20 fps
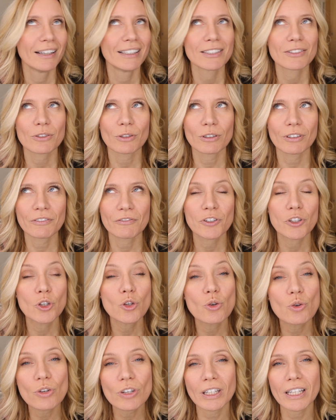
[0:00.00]
sort of
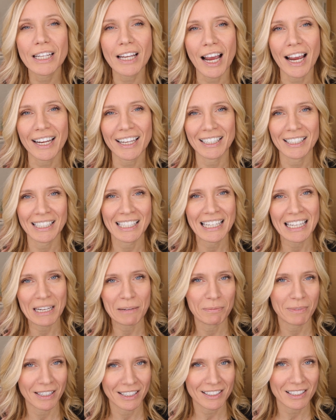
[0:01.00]
usually I can
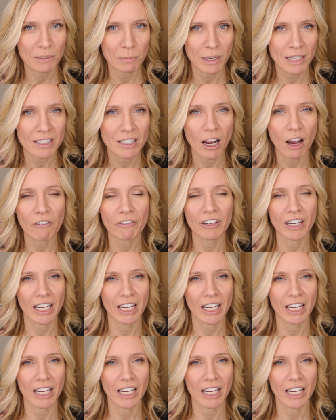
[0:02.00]
keep things to myself,